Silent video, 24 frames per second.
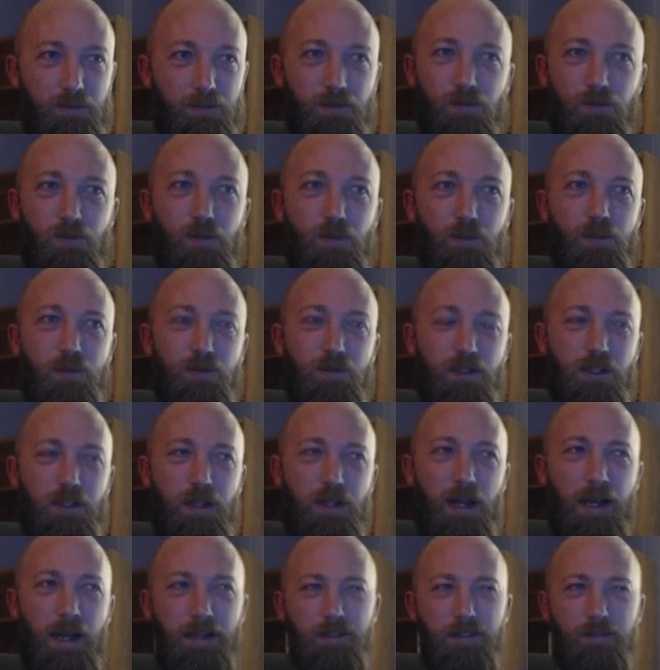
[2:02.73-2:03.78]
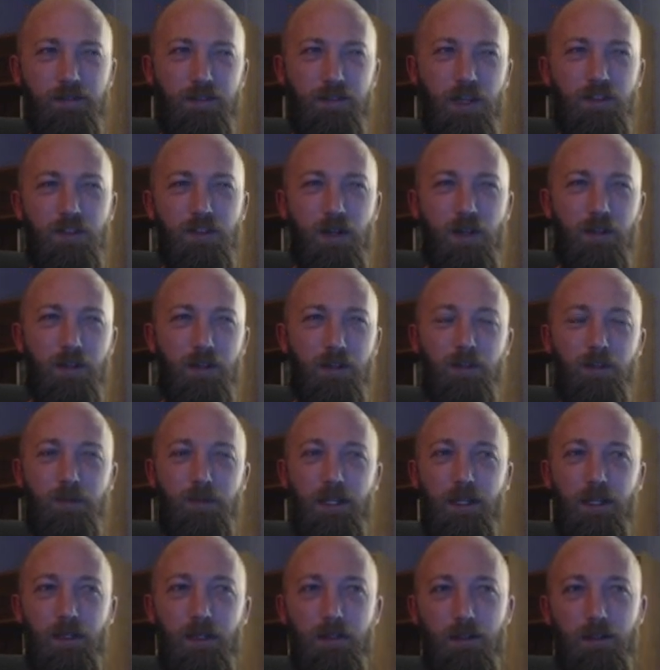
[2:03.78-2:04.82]
we'll kind of touch on a little
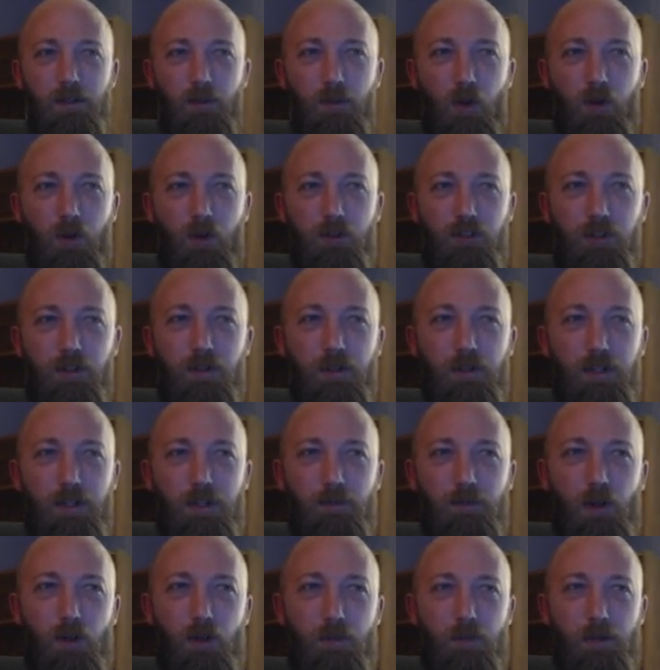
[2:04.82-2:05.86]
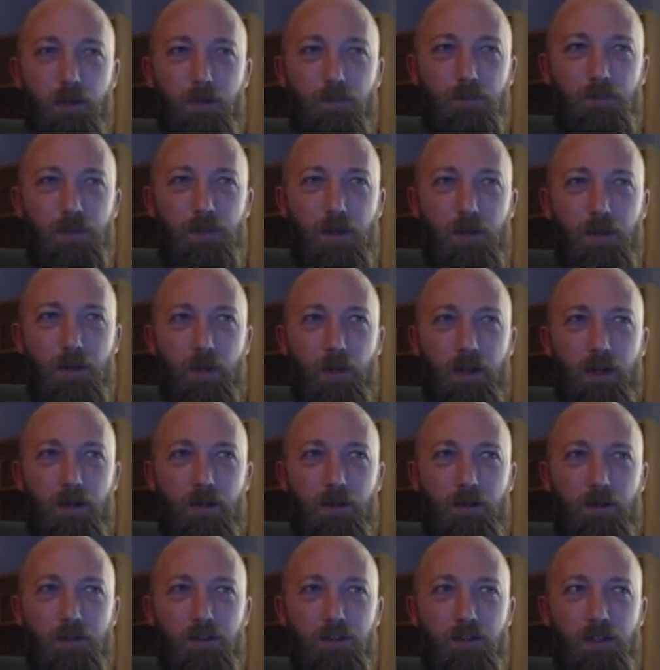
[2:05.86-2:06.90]
bit in the departure in a moment,
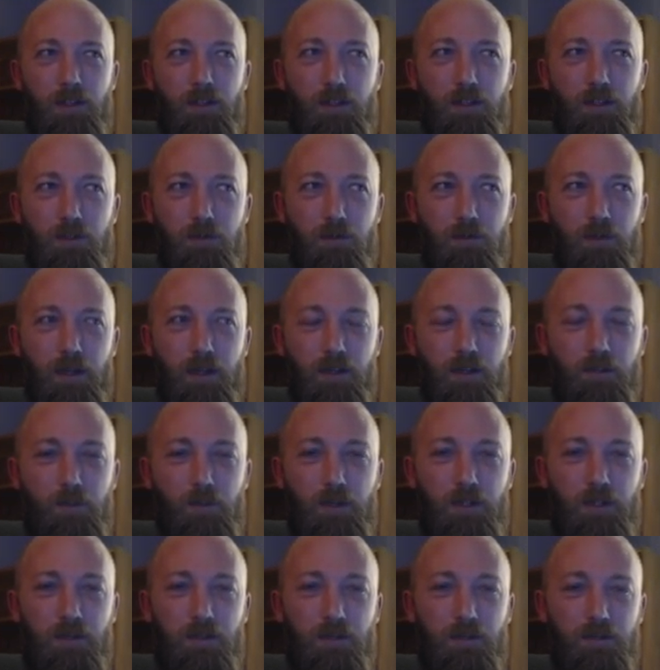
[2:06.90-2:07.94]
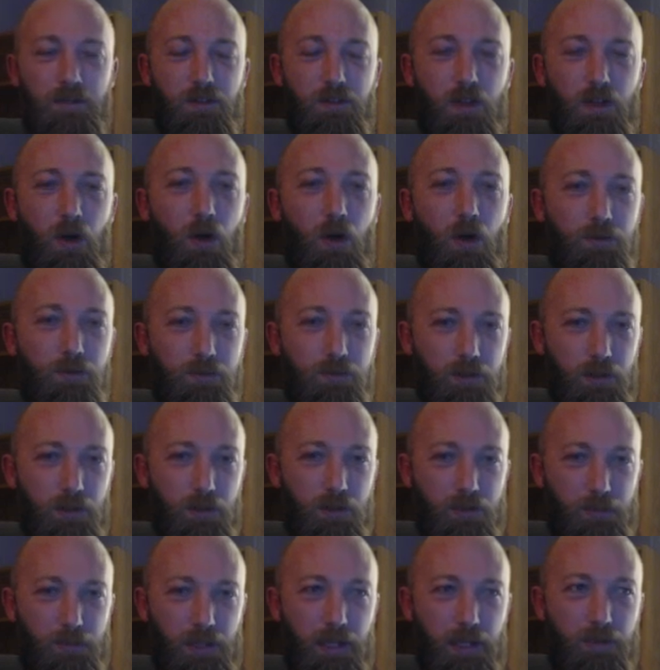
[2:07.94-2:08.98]
where Sun Yu has been called to
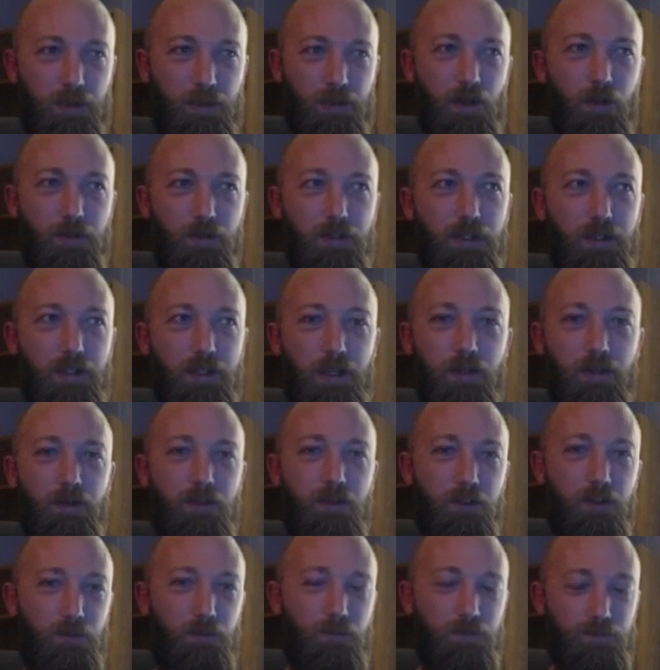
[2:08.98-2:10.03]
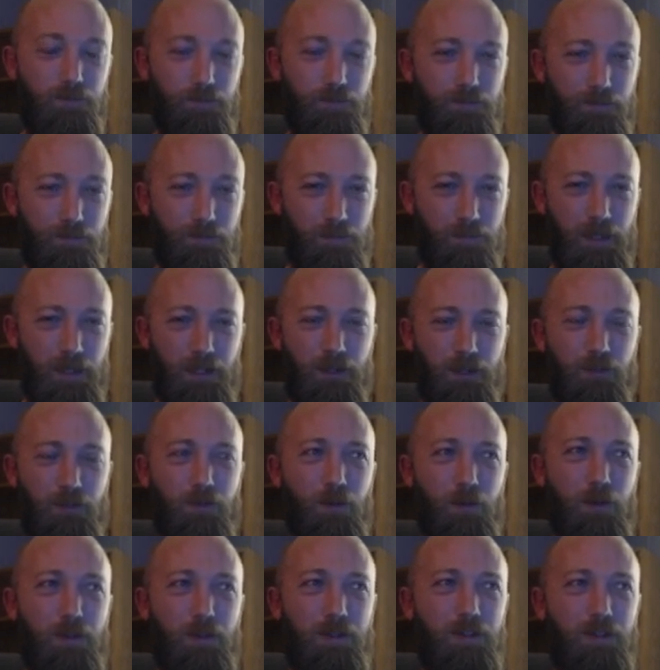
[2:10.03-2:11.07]
this planet, called Nick Yellow, and has been here
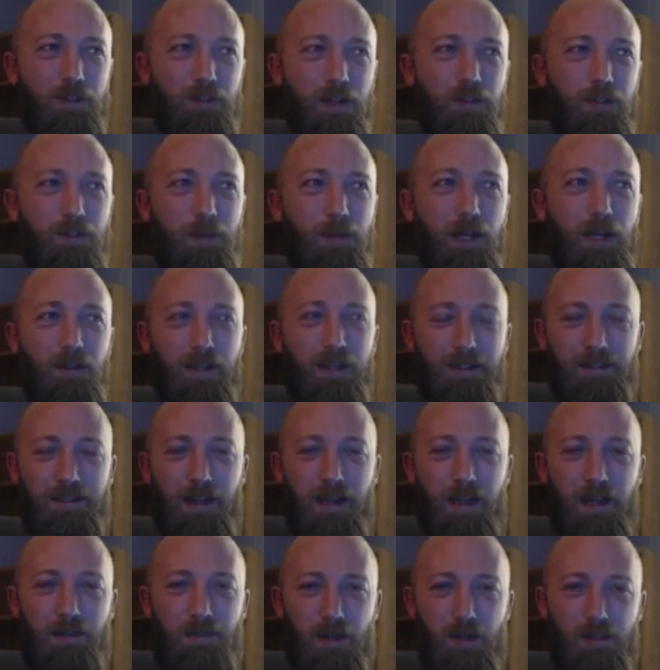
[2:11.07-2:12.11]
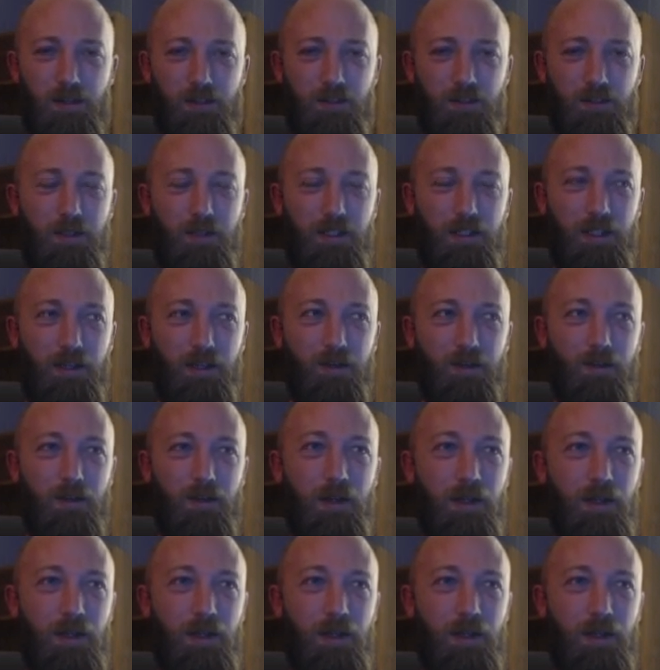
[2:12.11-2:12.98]
for it sounds about like nine months to a year,